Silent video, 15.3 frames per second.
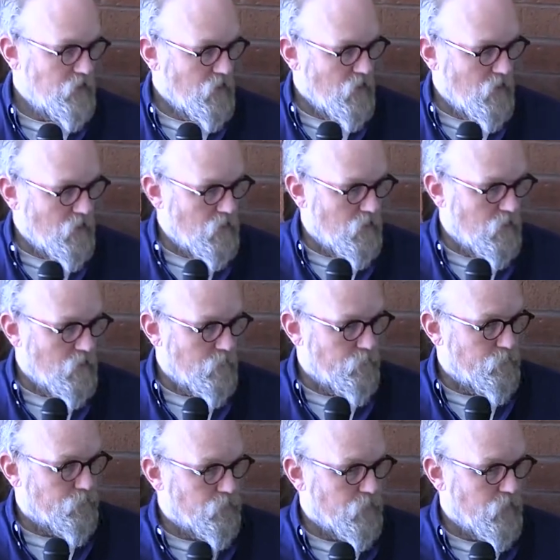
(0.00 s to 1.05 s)

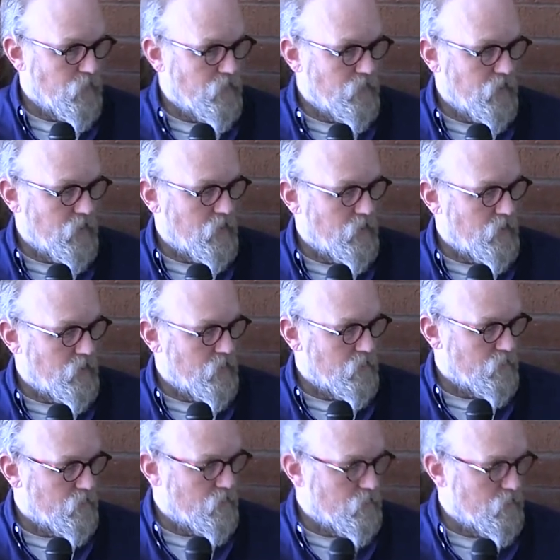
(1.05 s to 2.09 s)
the
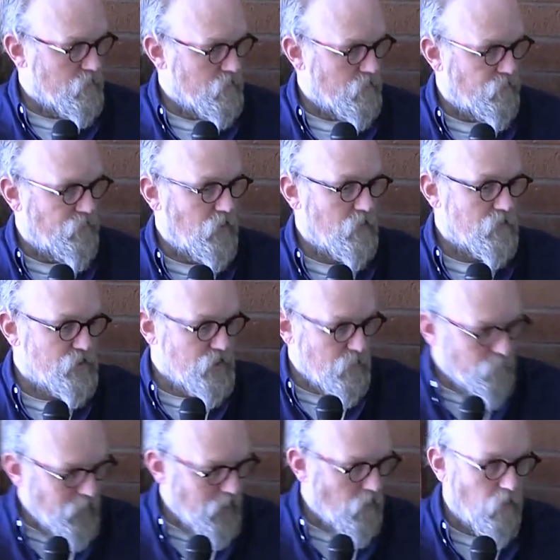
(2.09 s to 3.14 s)

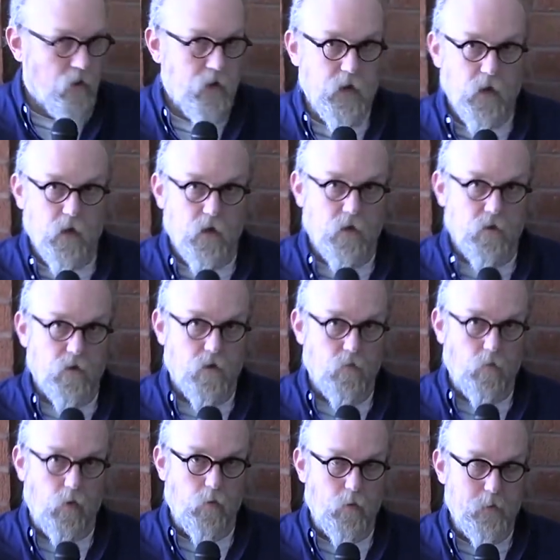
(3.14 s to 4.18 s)
fellowship area
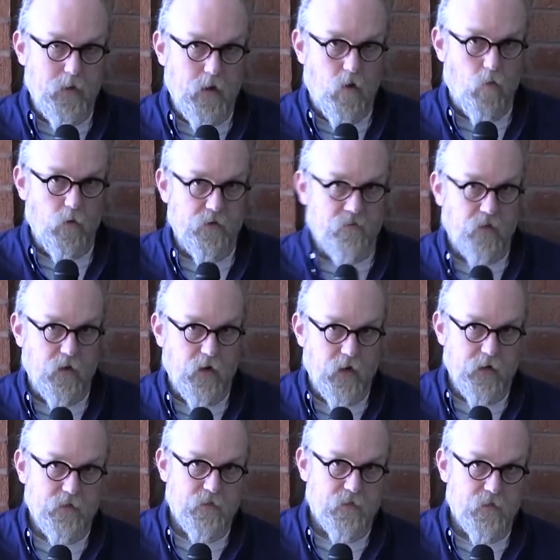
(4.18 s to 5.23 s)
where we meet on Wednesday
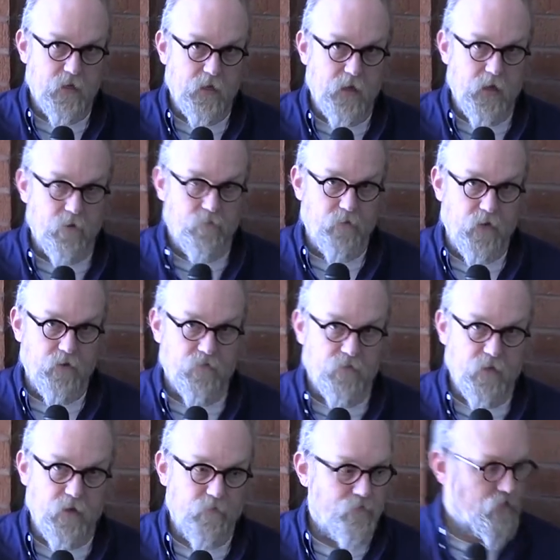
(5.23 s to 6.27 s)
nights is going to get a
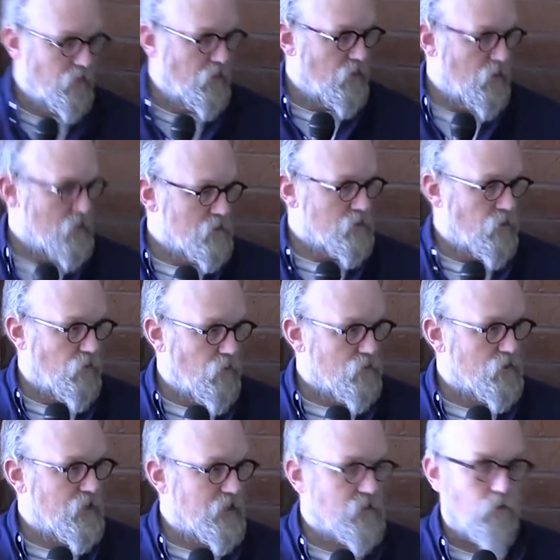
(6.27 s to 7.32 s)
facelift. So
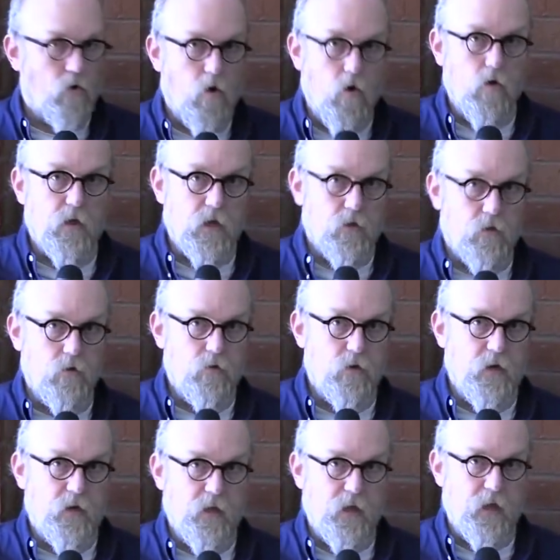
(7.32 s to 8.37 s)
those things are all
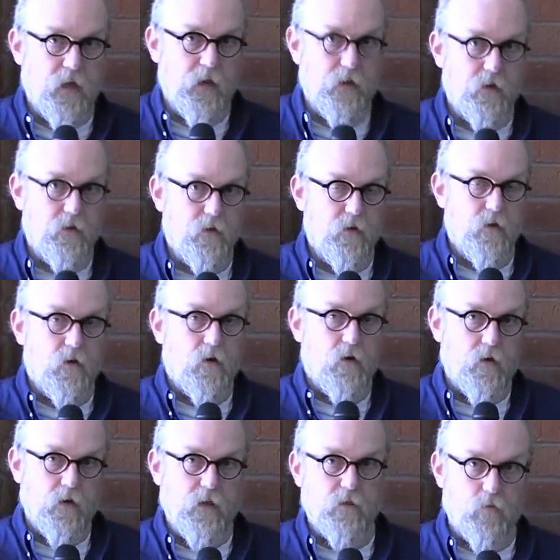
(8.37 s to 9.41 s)
included in
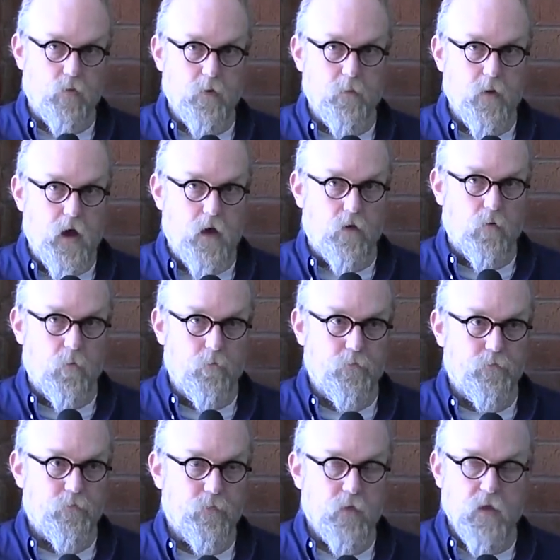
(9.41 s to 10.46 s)
the remodel.
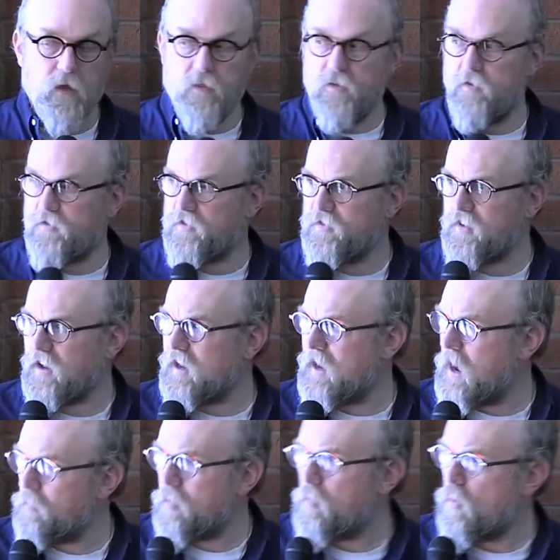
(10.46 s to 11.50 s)
There's just a
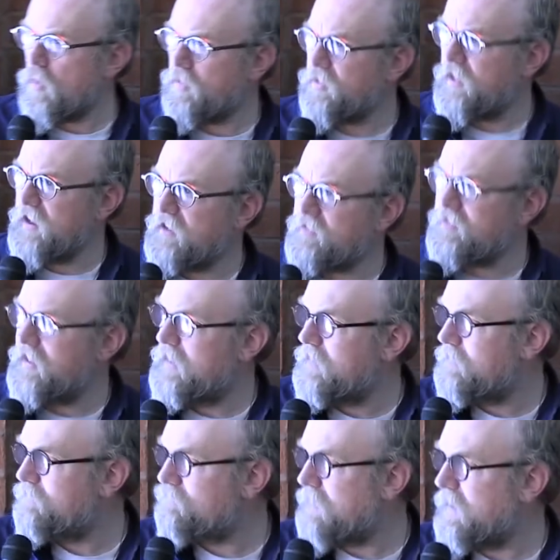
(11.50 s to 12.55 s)
couple more things that
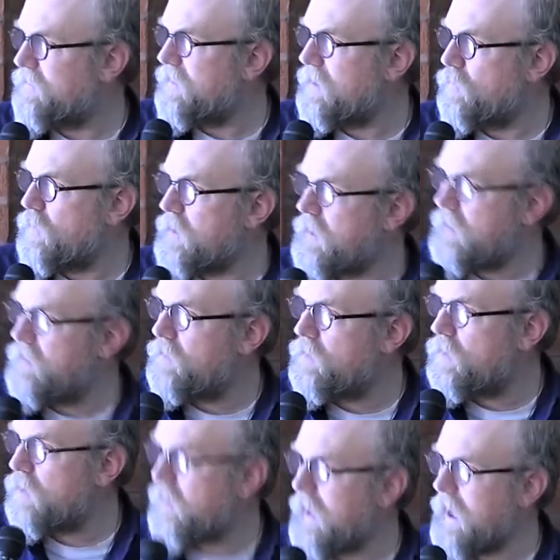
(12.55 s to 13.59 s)
I think we can
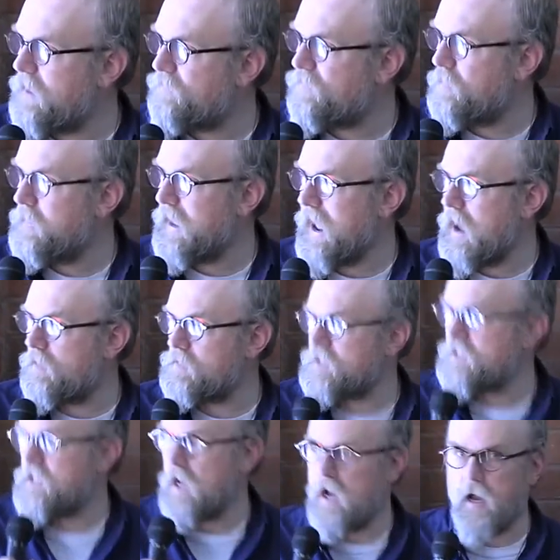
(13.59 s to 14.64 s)
look at from the
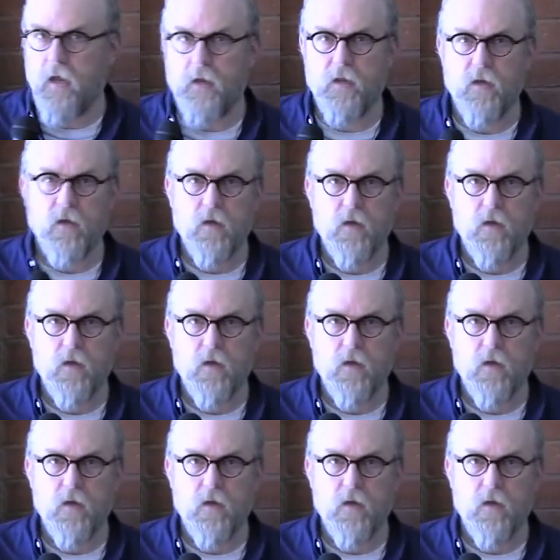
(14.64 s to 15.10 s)
outside,